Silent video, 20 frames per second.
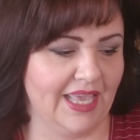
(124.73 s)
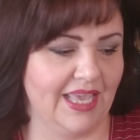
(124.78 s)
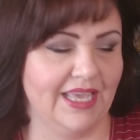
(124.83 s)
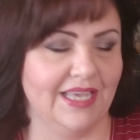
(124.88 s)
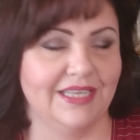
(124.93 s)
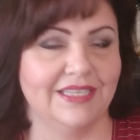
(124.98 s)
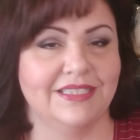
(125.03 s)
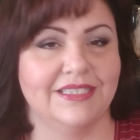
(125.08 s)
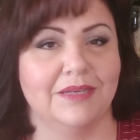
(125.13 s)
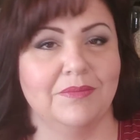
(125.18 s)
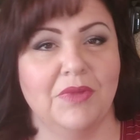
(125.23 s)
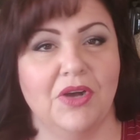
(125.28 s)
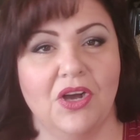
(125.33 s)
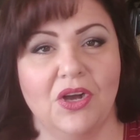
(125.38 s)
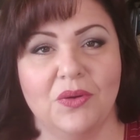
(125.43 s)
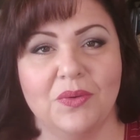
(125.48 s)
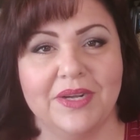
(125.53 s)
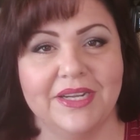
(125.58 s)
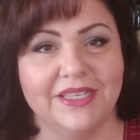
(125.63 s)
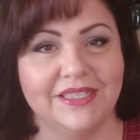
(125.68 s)
And I'm
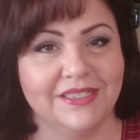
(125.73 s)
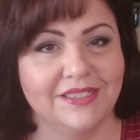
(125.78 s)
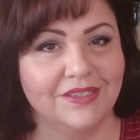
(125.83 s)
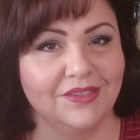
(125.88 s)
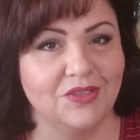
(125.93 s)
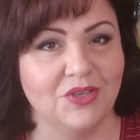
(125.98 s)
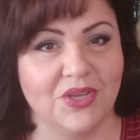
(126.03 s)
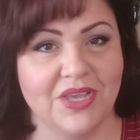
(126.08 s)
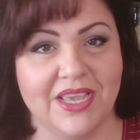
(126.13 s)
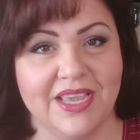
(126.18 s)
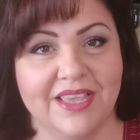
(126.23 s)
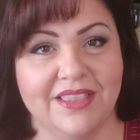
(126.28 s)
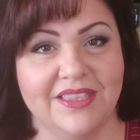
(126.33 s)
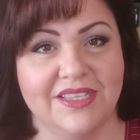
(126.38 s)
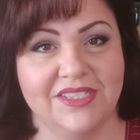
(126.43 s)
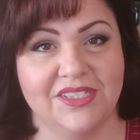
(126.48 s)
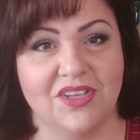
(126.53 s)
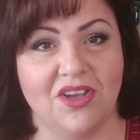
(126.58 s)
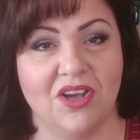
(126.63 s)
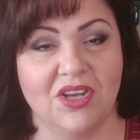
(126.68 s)
always looking at
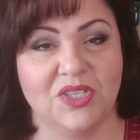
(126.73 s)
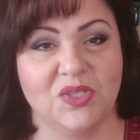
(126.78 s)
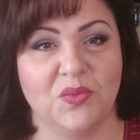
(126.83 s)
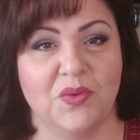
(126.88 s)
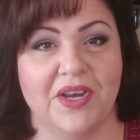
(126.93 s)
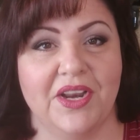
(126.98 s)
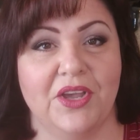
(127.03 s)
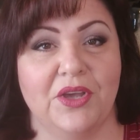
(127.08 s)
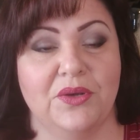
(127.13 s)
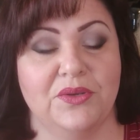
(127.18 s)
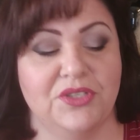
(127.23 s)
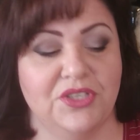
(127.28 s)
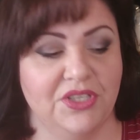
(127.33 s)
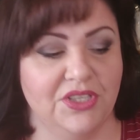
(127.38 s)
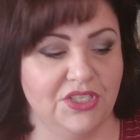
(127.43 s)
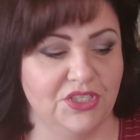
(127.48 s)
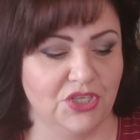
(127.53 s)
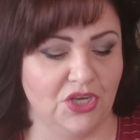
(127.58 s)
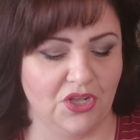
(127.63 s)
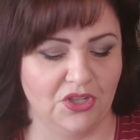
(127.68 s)
the socks when I go to
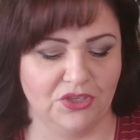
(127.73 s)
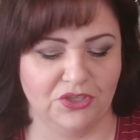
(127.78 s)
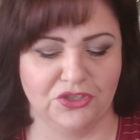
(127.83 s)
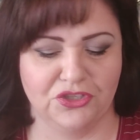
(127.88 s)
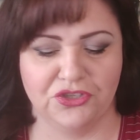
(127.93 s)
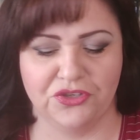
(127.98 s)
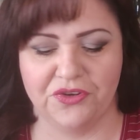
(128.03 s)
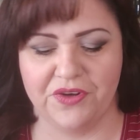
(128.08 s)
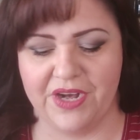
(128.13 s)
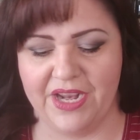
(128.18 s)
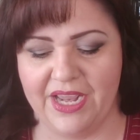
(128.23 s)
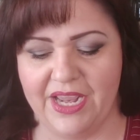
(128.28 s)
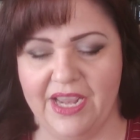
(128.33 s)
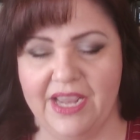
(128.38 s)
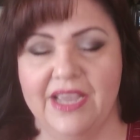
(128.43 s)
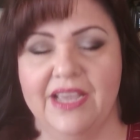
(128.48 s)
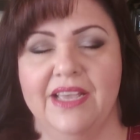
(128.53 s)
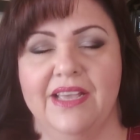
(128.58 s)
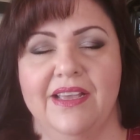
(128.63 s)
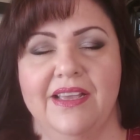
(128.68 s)
the Dollar
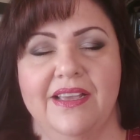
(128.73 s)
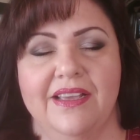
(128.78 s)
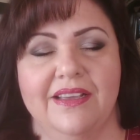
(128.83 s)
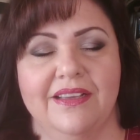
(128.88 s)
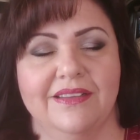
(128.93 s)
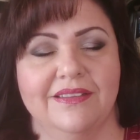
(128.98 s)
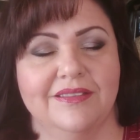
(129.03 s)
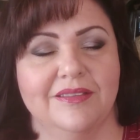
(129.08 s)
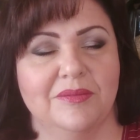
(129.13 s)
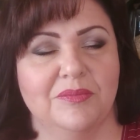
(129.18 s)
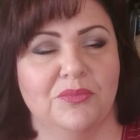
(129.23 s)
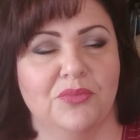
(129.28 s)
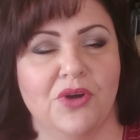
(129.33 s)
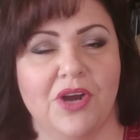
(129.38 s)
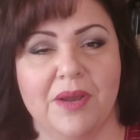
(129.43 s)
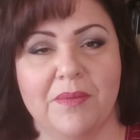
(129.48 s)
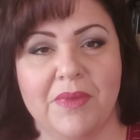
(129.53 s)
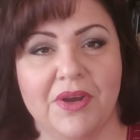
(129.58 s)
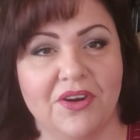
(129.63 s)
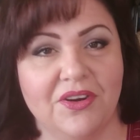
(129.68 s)
Tree,
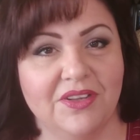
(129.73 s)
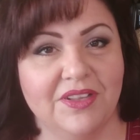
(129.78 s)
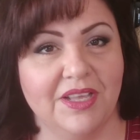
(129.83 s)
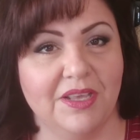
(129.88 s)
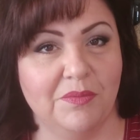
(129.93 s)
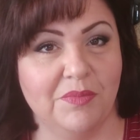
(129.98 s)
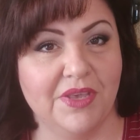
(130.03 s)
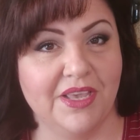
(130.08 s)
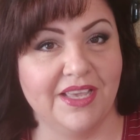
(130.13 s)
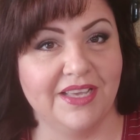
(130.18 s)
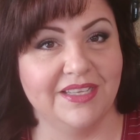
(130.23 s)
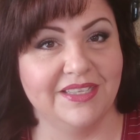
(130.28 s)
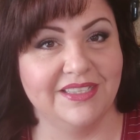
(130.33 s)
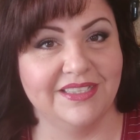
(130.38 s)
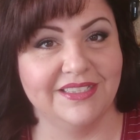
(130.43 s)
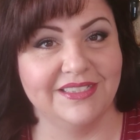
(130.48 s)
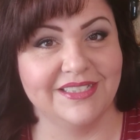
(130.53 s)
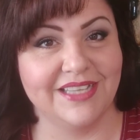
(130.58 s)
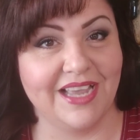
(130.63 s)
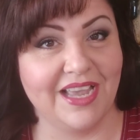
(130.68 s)
primarily
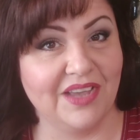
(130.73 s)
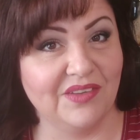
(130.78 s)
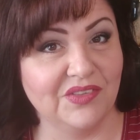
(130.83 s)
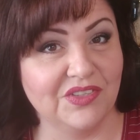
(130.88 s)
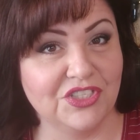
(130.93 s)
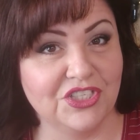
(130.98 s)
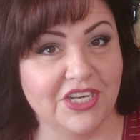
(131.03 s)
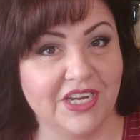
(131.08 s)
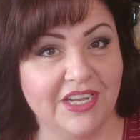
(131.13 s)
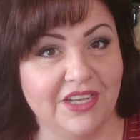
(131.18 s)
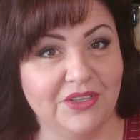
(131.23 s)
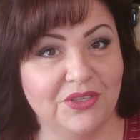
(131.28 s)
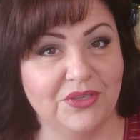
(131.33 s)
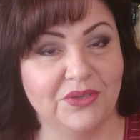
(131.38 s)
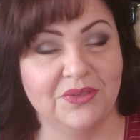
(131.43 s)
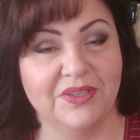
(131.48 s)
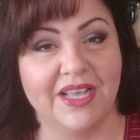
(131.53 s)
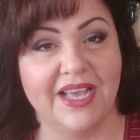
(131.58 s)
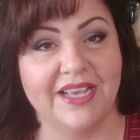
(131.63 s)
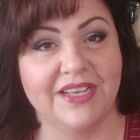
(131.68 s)
because I have a child
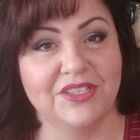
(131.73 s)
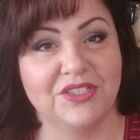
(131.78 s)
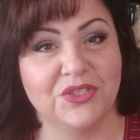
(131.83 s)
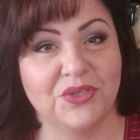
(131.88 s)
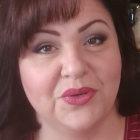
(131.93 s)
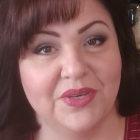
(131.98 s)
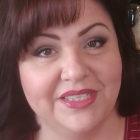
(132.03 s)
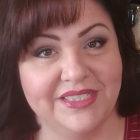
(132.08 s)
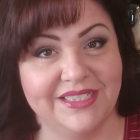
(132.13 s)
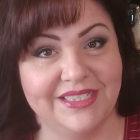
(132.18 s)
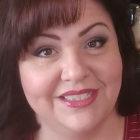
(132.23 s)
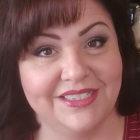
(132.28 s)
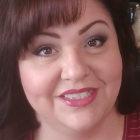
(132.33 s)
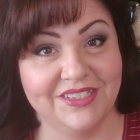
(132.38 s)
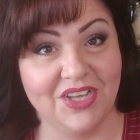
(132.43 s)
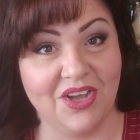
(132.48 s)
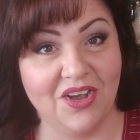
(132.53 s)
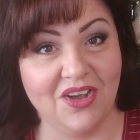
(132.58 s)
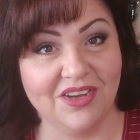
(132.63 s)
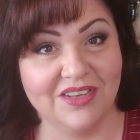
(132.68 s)
who likes crazy
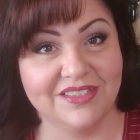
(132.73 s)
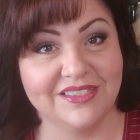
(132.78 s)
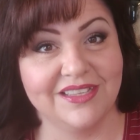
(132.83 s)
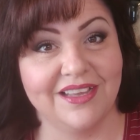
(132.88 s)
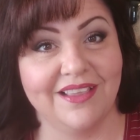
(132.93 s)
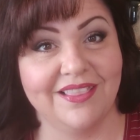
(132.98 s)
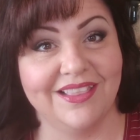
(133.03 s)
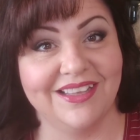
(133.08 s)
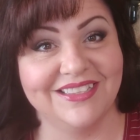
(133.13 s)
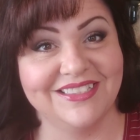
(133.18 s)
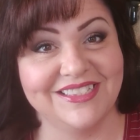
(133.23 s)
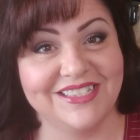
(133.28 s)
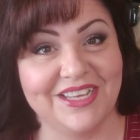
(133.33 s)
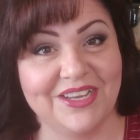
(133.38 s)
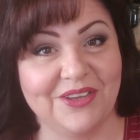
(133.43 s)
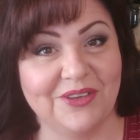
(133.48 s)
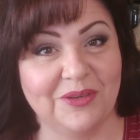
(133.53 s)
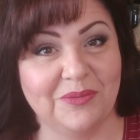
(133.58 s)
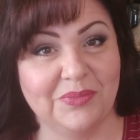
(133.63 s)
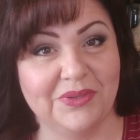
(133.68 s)
socks, and that's a
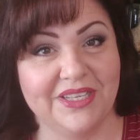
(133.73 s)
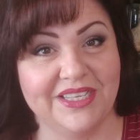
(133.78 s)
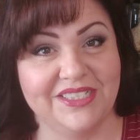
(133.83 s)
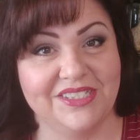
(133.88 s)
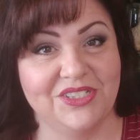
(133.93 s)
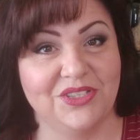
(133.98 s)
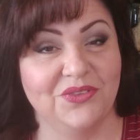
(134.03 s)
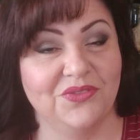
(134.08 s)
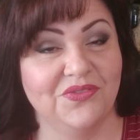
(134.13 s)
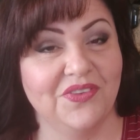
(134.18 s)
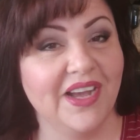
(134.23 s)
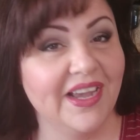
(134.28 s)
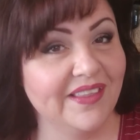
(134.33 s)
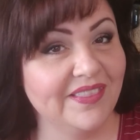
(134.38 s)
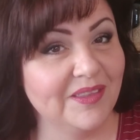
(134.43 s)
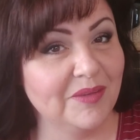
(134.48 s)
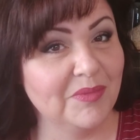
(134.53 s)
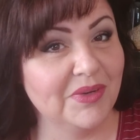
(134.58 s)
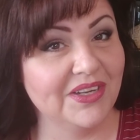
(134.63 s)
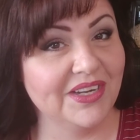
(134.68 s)
good place to
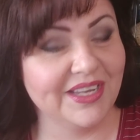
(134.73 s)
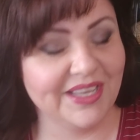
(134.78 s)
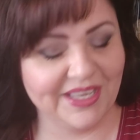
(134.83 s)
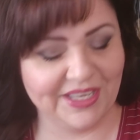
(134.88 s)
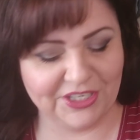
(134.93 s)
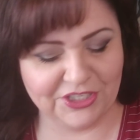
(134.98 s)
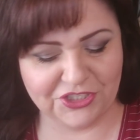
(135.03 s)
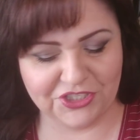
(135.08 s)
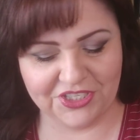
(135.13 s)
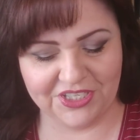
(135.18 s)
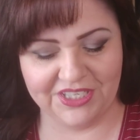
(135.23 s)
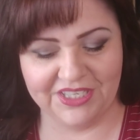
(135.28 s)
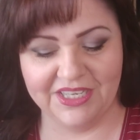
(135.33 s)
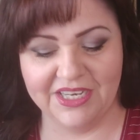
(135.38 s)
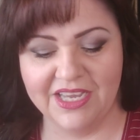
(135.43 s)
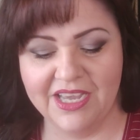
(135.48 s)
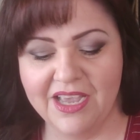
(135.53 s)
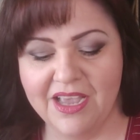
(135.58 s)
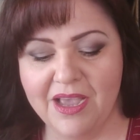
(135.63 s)
find them on occasion.